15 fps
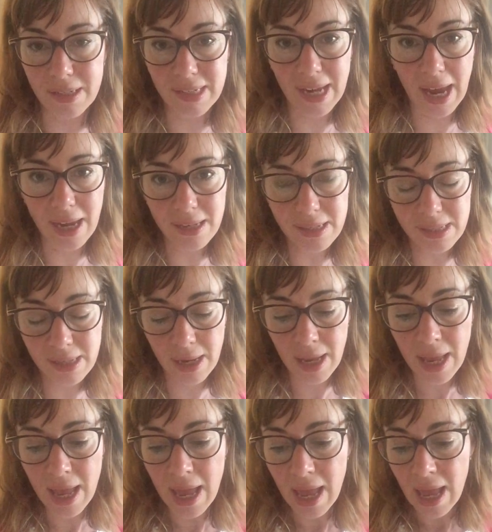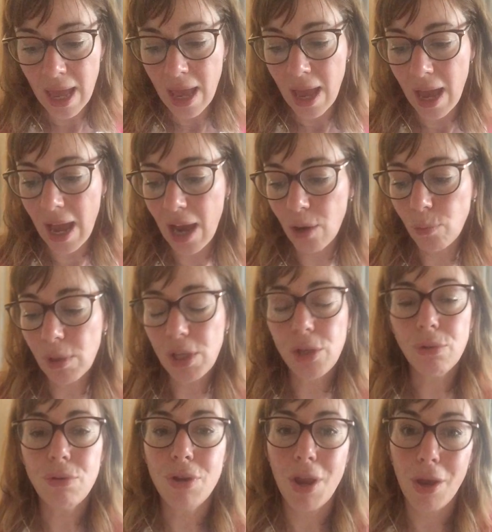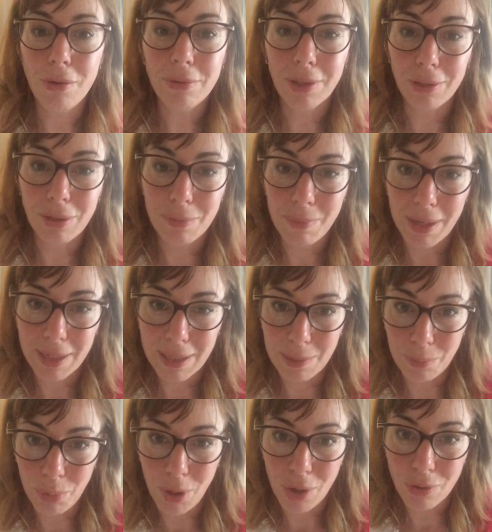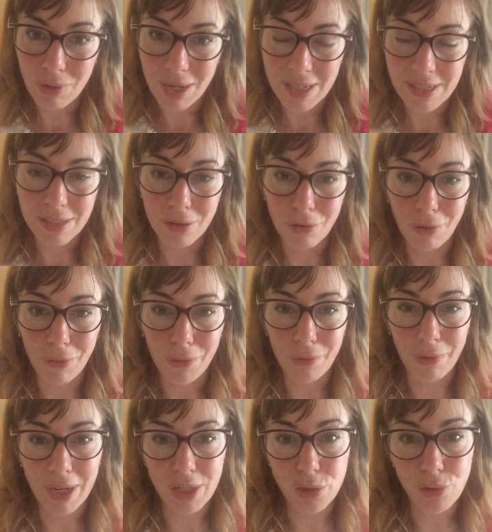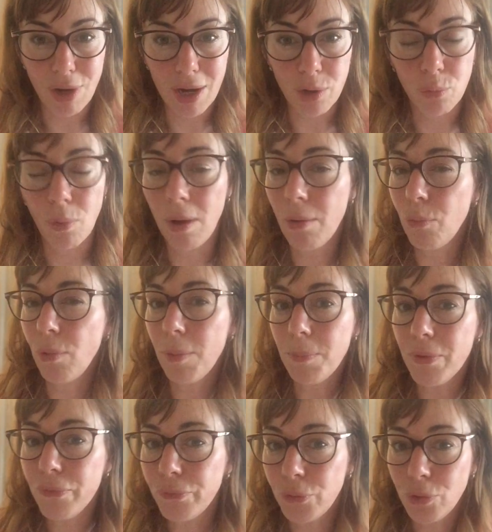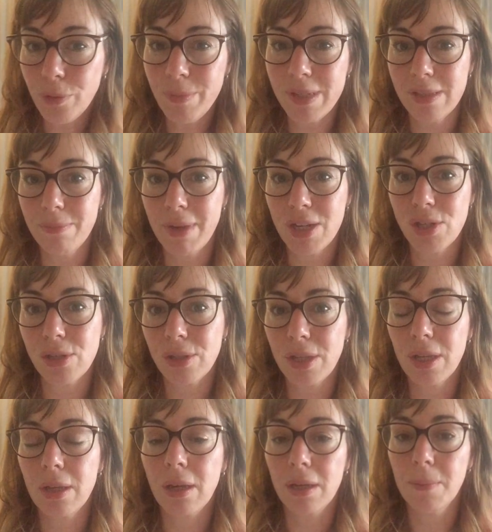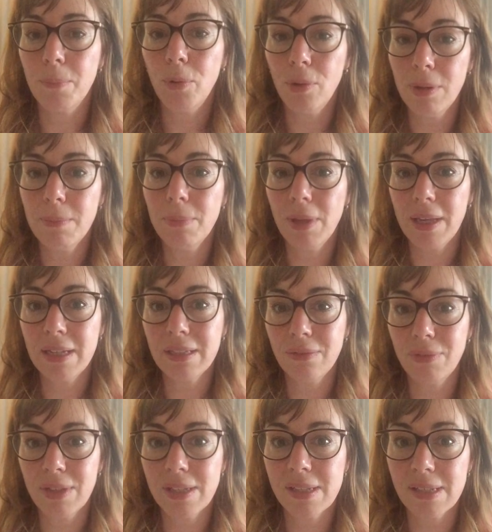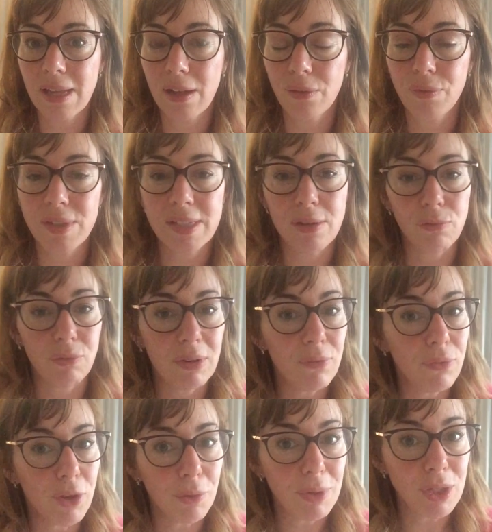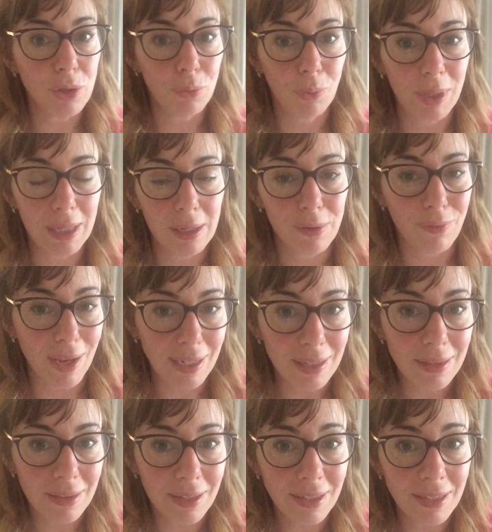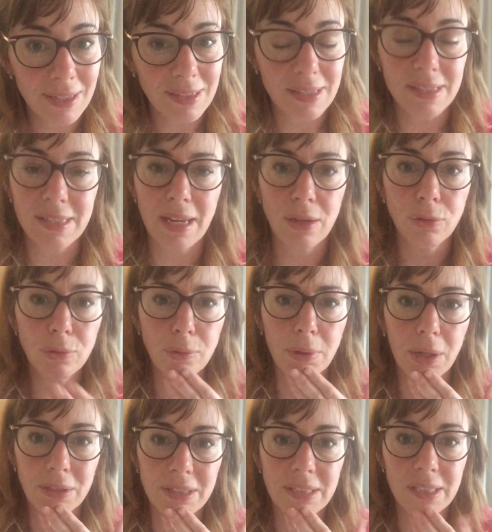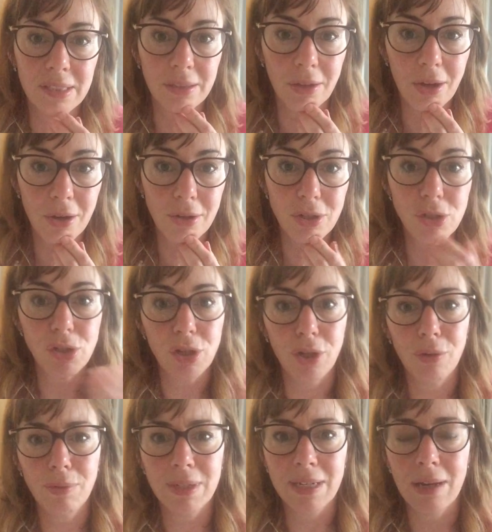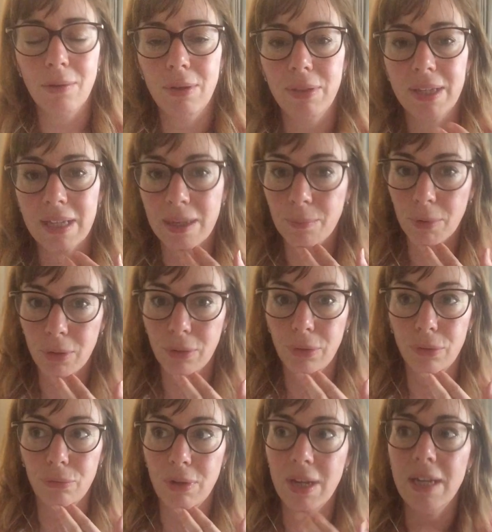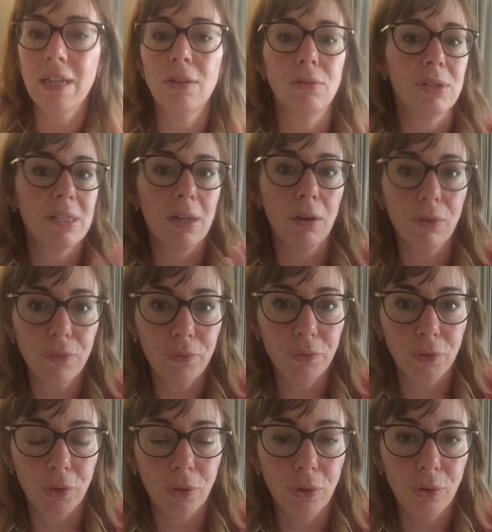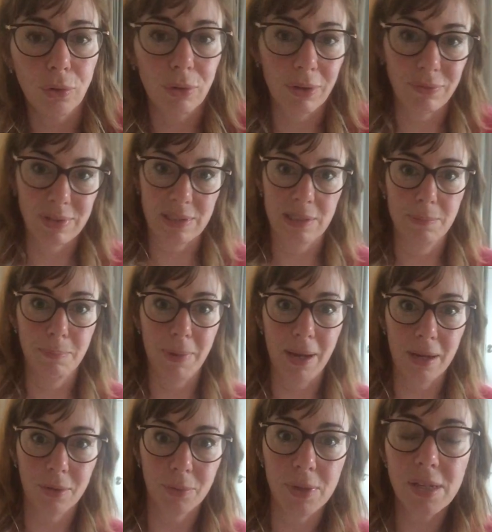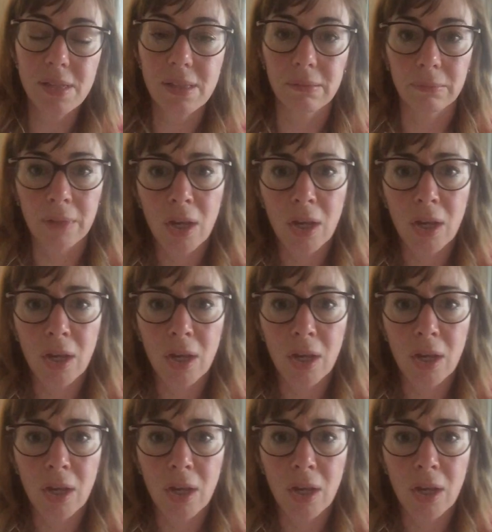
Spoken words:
task. How will you know that you're making progress and are on the right track? What performance measures are you going to put in place for yourself? Is it reviewing your wheel of anything? Is it saying, oh, I did start on a 2 and now I think I'm on a 3? Or is it on a 4, or I've slid backwards?